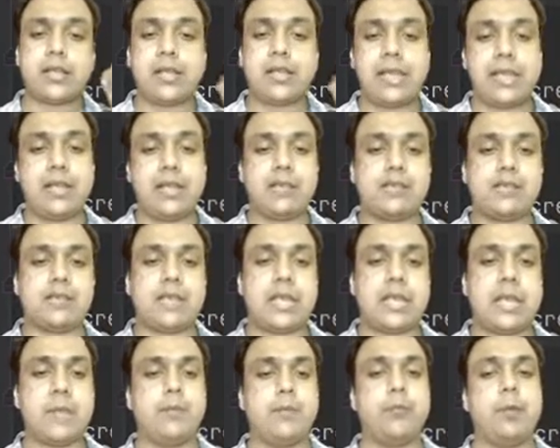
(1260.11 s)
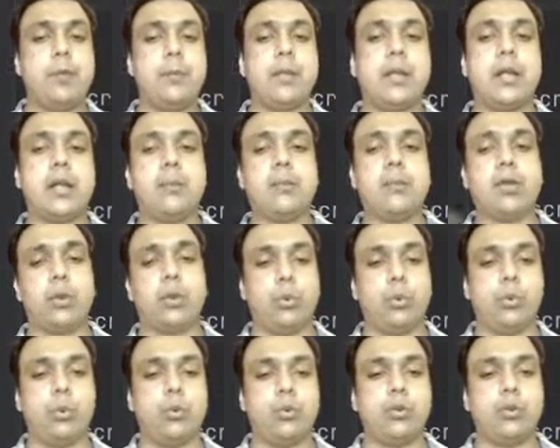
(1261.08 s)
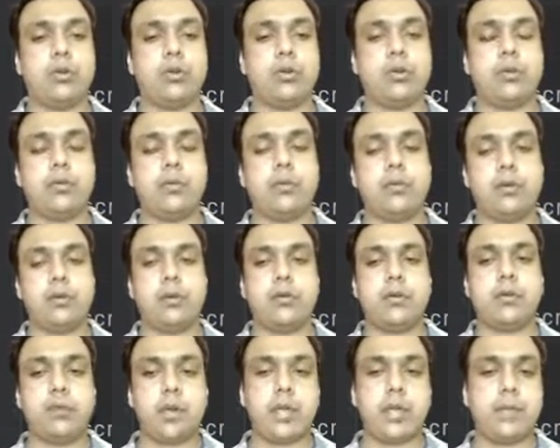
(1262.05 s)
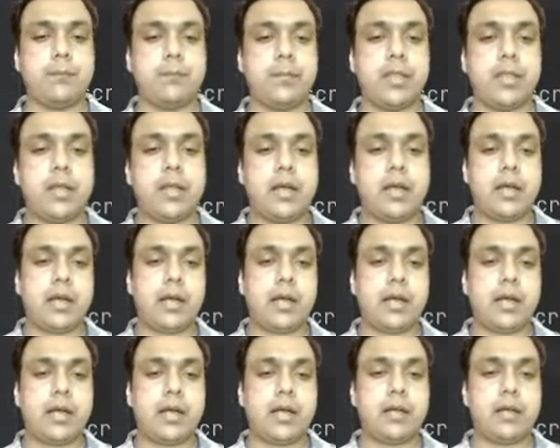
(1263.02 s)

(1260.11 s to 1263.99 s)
key escape will become true. Okay, and